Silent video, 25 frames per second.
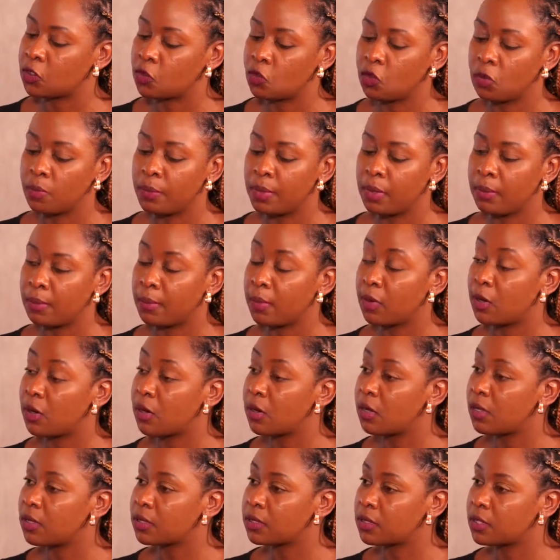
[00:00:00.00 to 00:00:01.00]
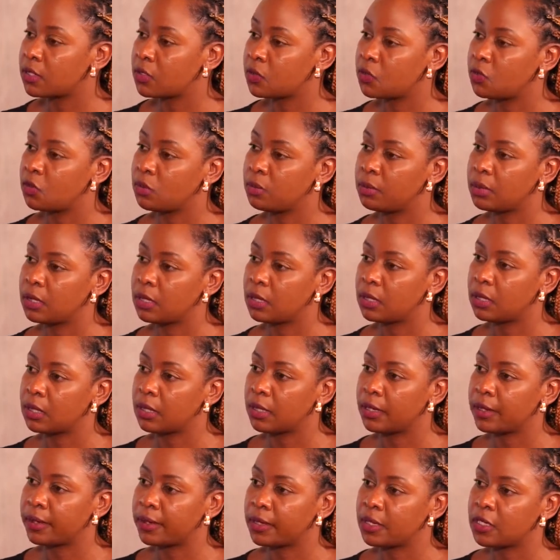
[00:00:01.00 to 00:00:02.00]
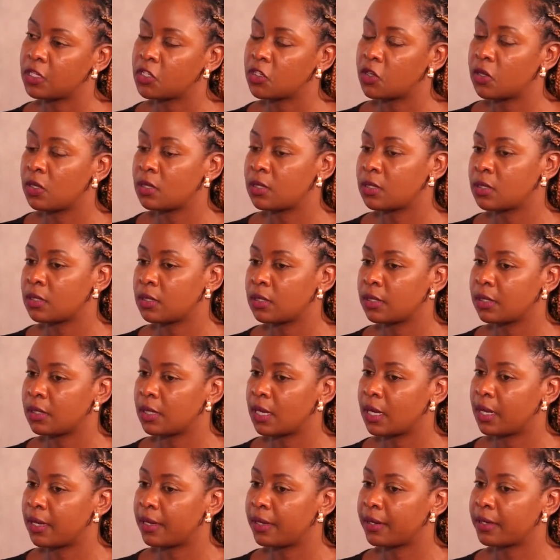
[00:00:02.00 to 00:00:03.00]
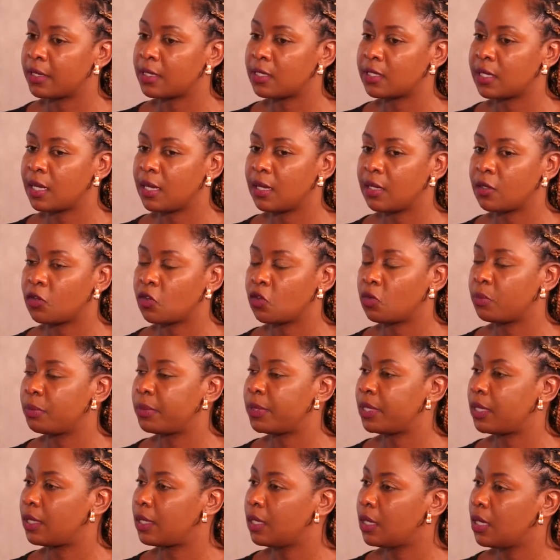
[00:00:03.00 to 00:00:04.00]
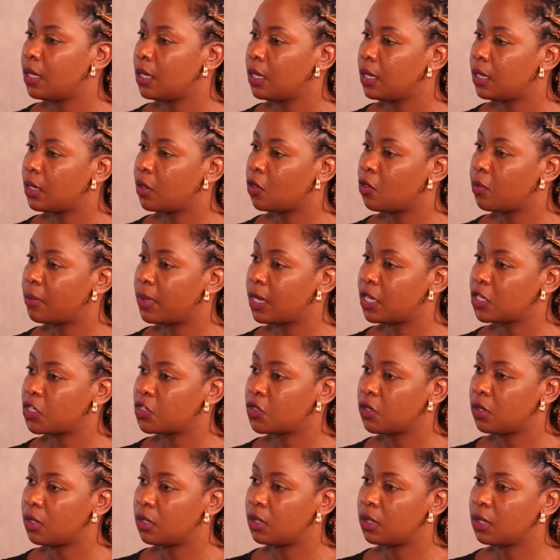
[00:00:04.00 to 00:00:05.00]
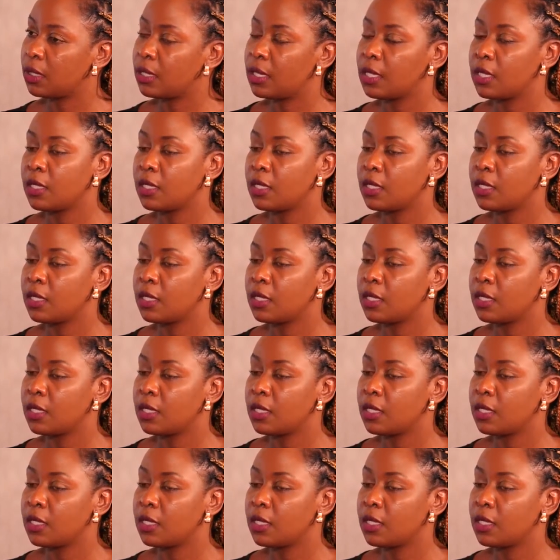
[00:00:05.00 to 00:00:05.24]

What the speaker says: it could be malls, it could be rental, retail, it could be commercial.